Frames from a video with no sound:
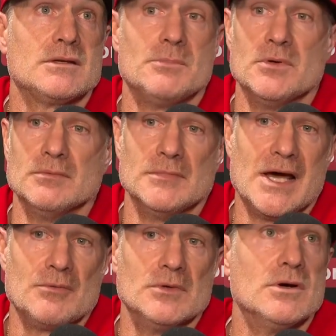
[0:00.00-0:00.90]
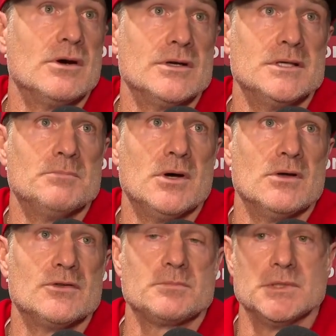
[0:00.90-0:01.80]
A couple not real hard hit
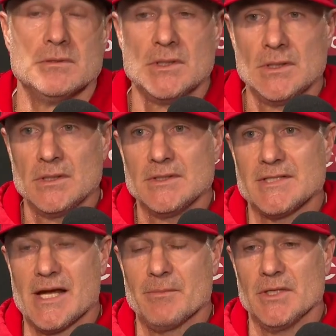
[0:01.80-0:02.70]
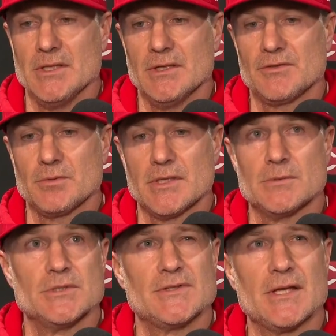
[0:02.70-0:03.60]
balls, but timely hits where they
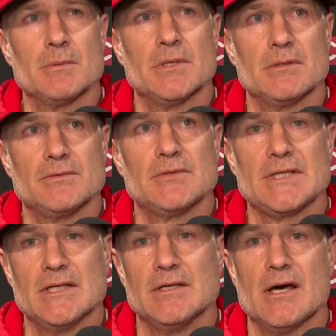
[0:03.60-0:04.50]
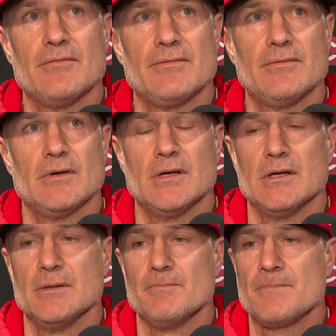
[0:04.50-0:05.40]
were just able to, to get enough
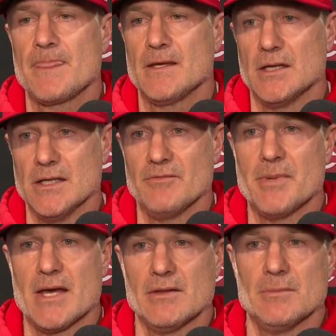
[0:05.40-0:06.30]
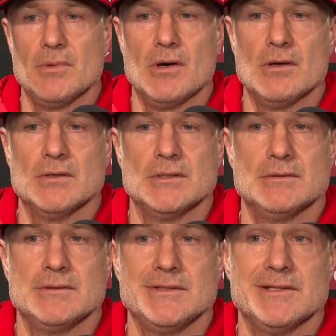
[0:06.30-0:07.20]
um, enough bat on the ball.
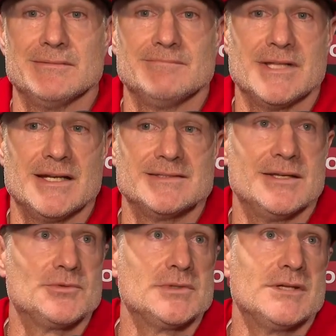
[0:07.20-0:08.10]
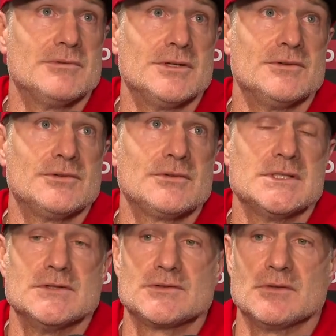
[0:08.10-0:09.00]
And you know, a lot of times when you have runners
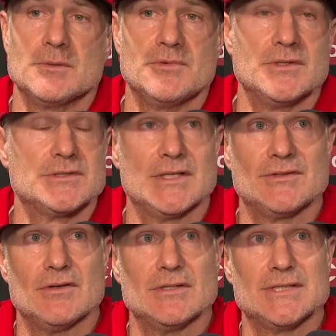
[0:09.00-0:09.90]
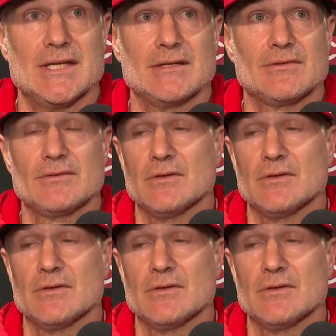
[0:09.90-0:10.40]
in scoring position, that's all it takes.